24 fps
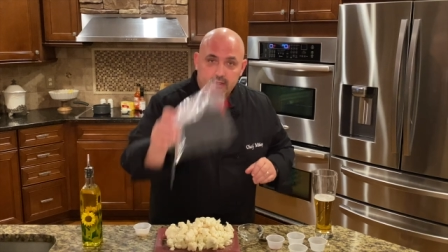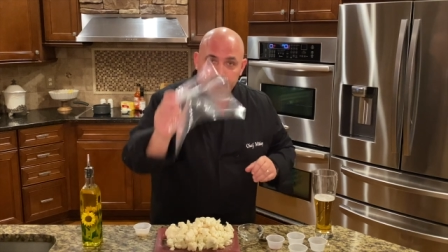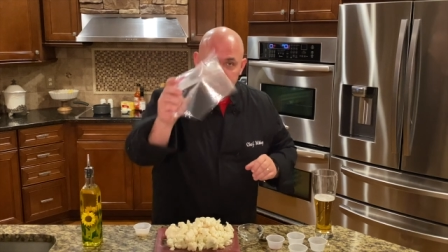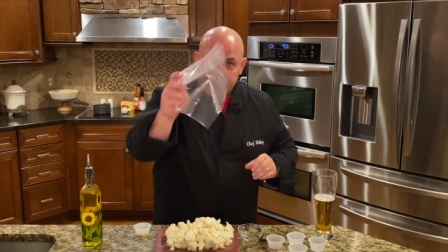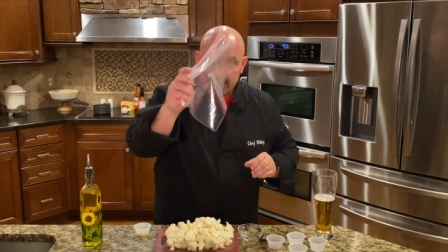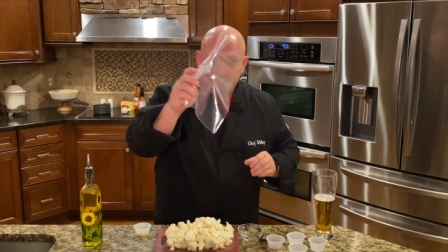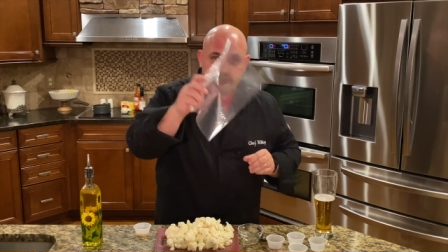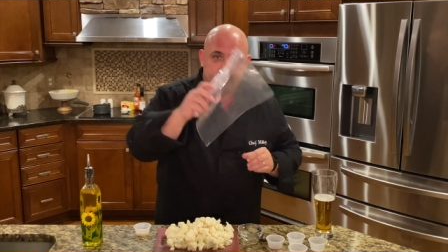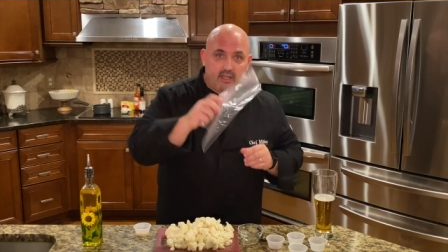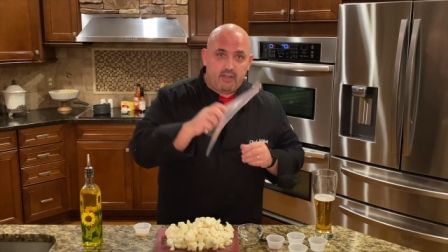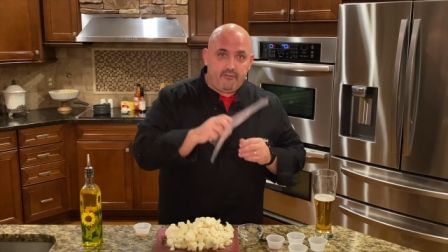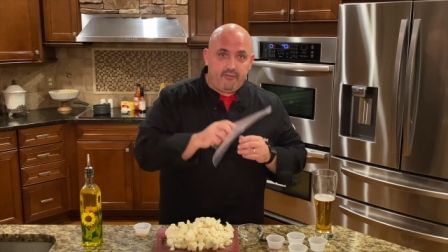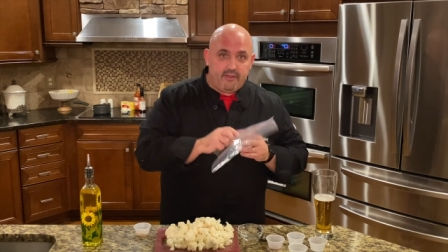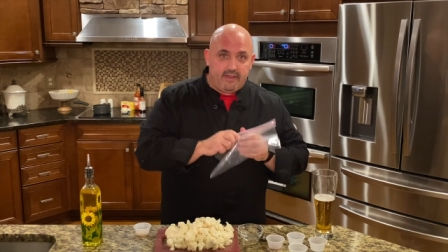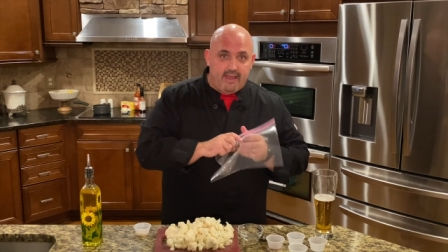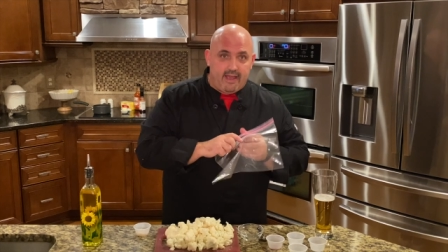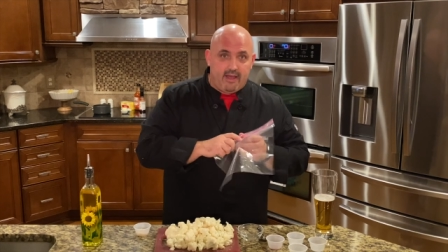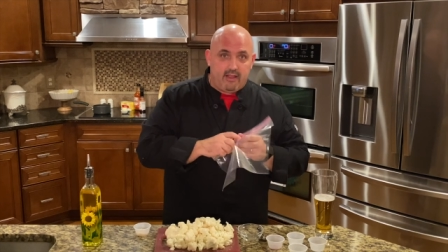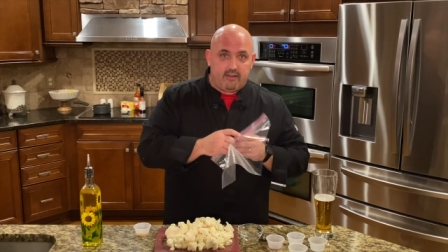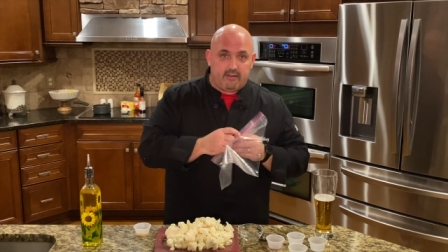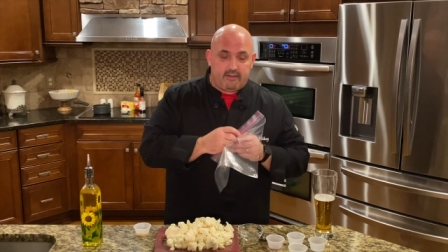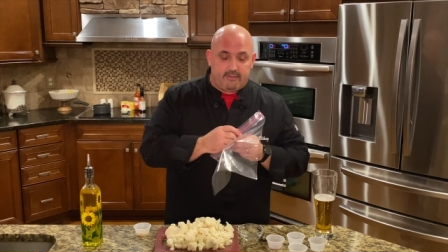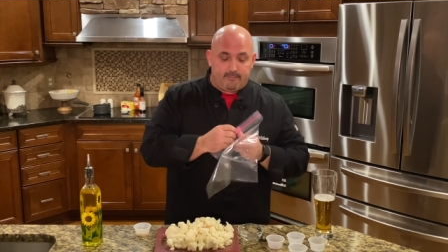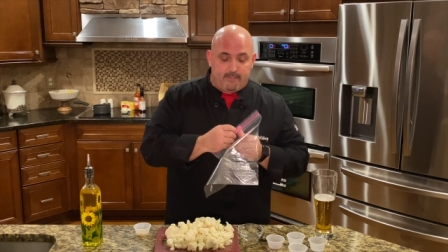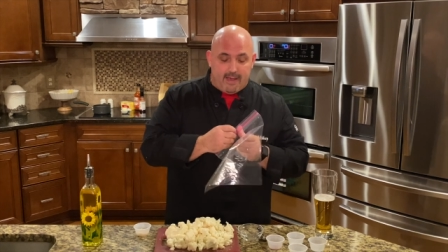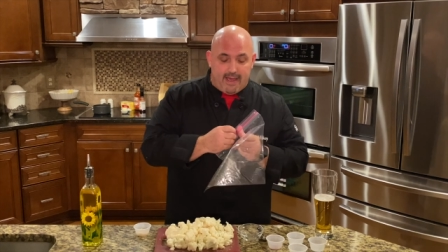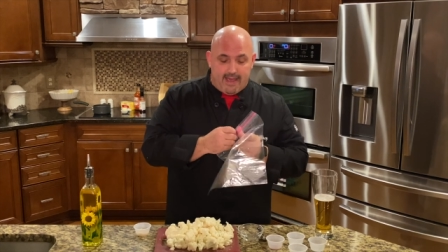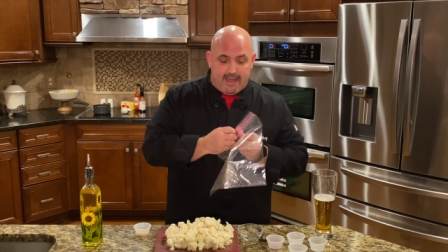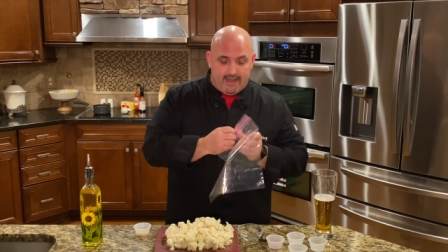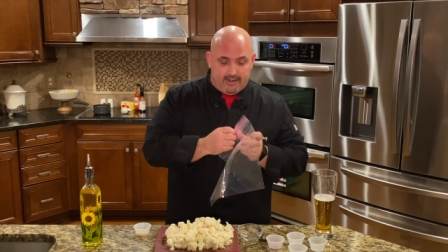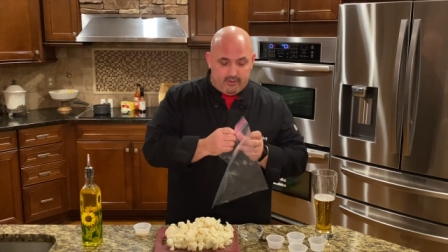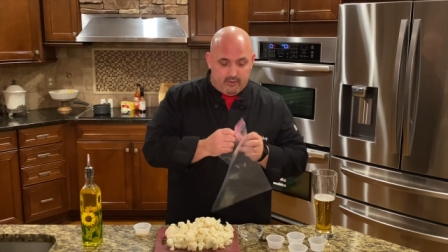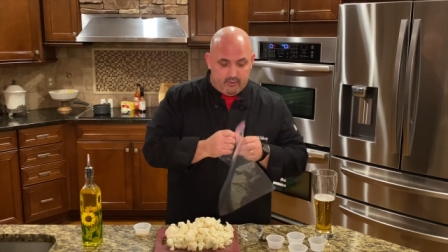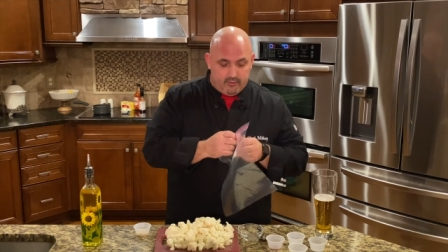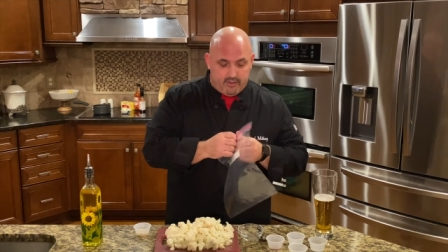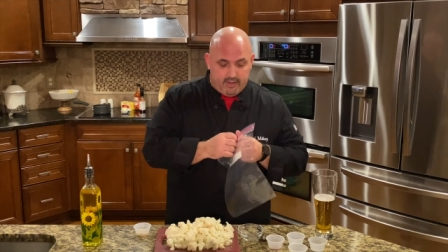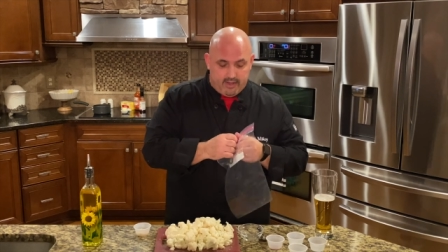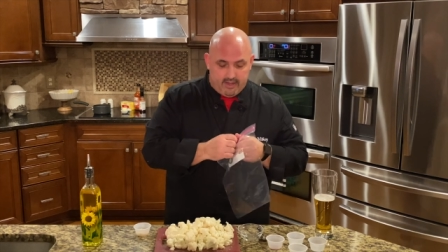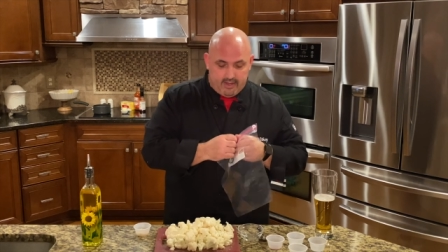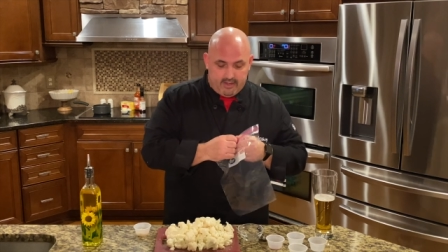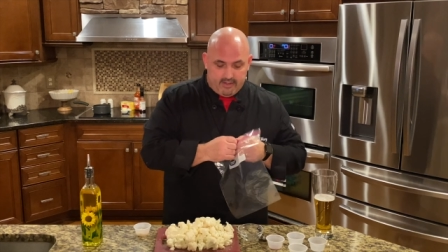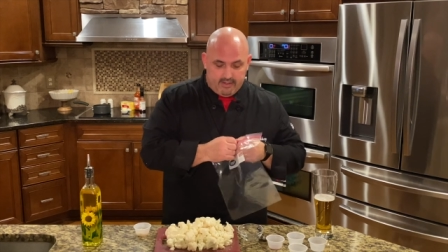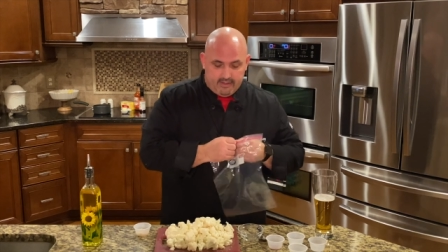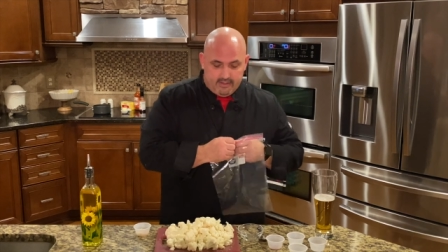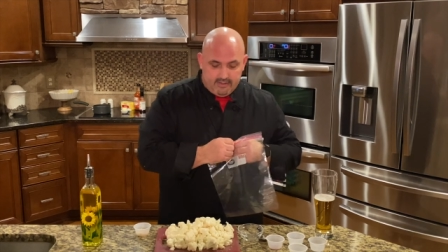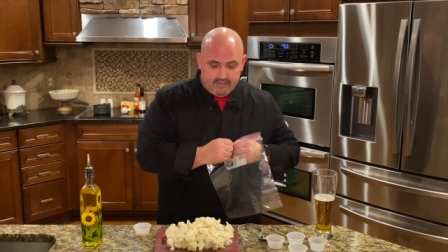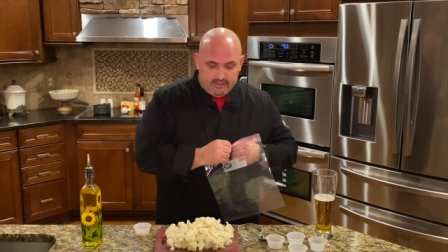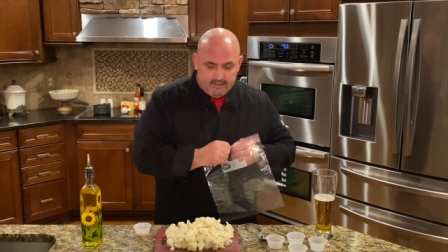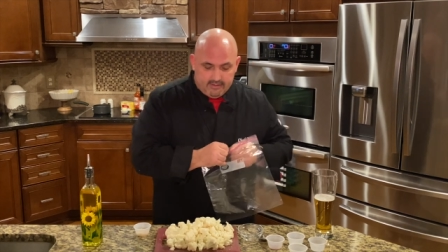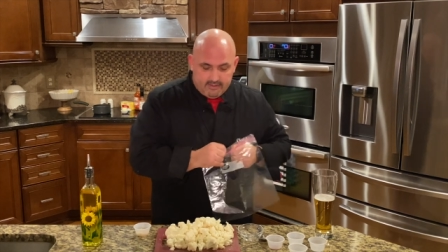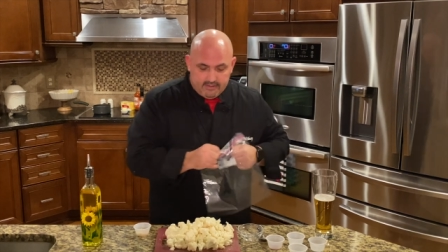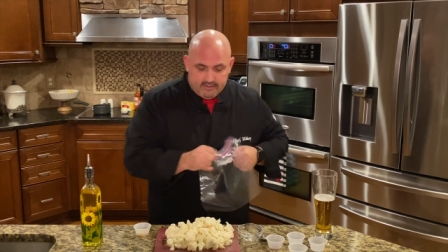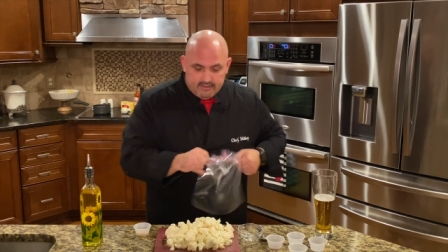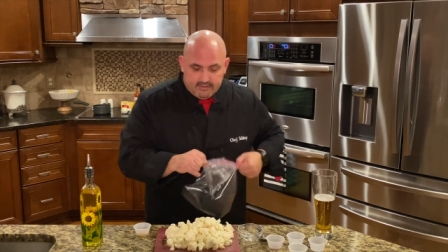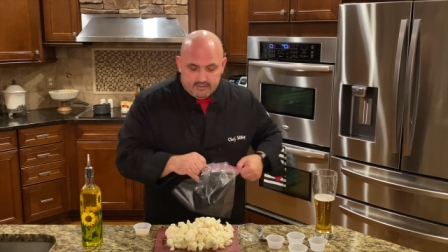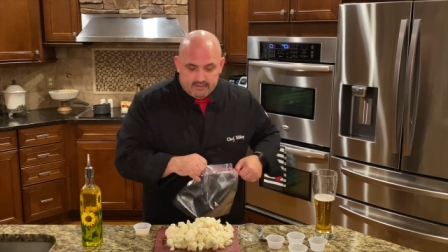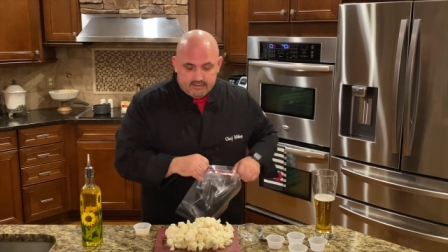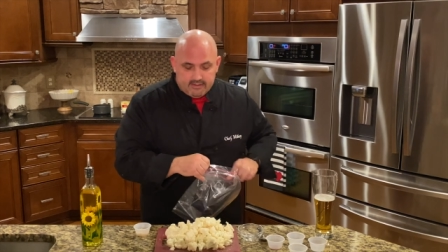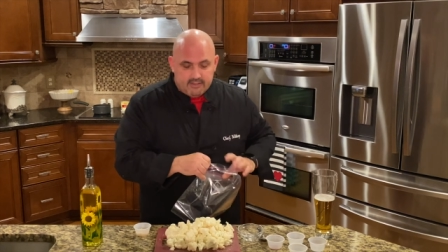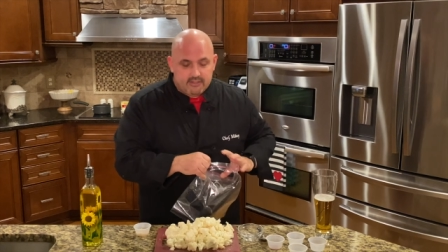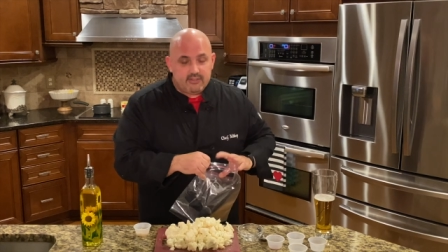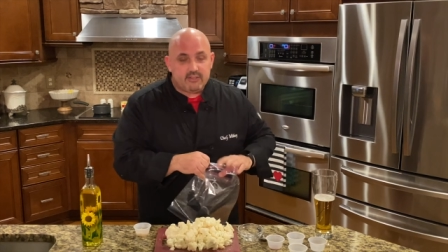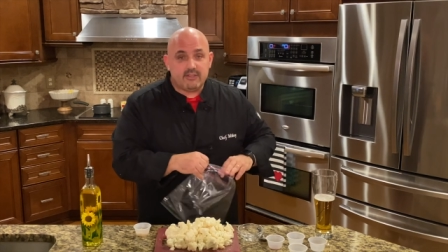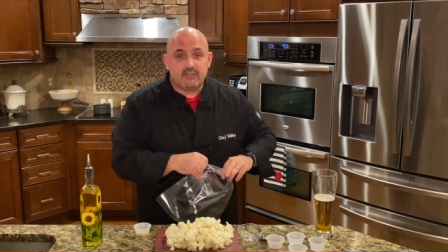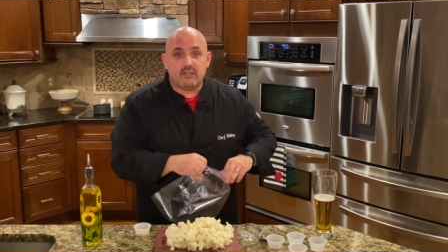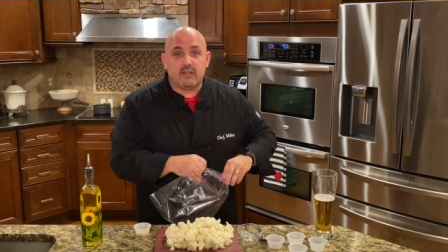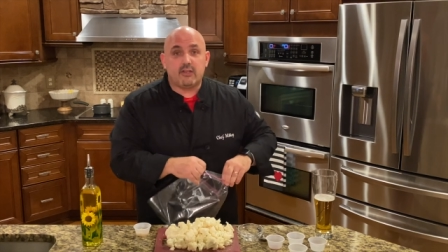Yourself a gallon bag, okay? This is